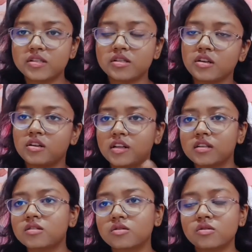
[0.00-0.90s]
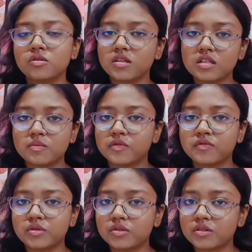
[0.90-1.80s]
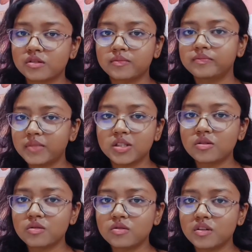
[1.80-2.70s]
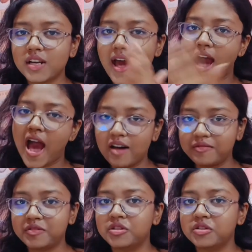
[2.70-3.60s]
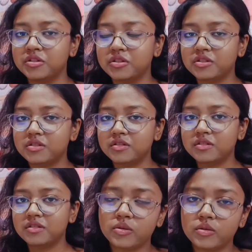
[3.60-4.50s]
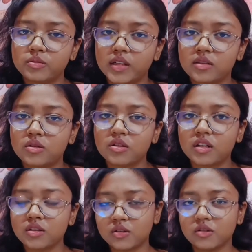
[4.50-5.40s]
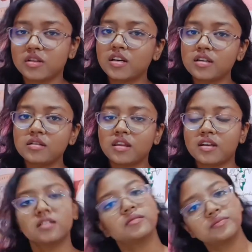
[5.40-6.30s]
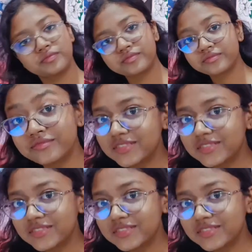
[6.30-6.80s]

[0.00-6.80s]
previous day or like 2 days before, but don't do it after. If you're like good at cooking, then